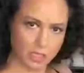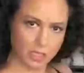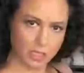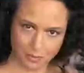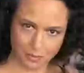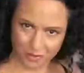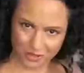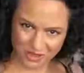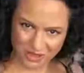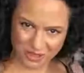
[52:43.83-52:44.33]
I
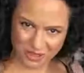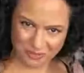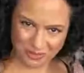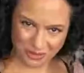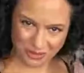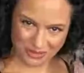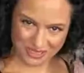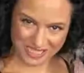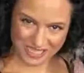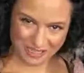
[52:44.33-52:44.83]
put the
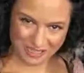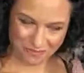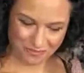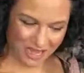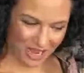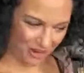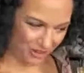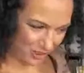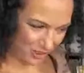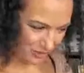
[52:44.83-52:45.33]
protein
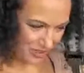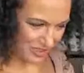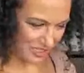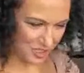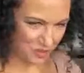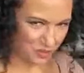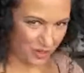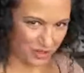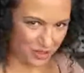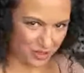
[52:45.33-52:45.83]
powder, right? That's
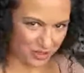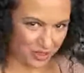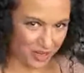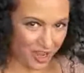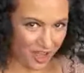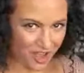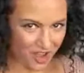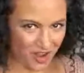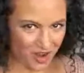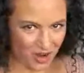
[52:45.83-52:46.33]
why there
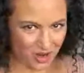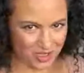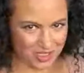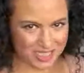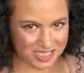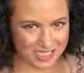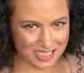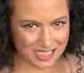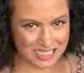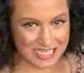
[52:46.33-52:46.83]
are
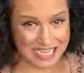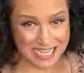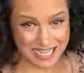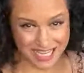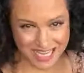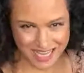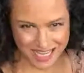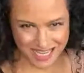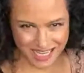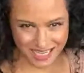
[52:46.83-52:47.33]

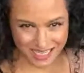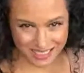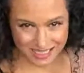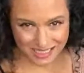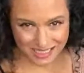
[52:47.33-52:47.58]
sneaky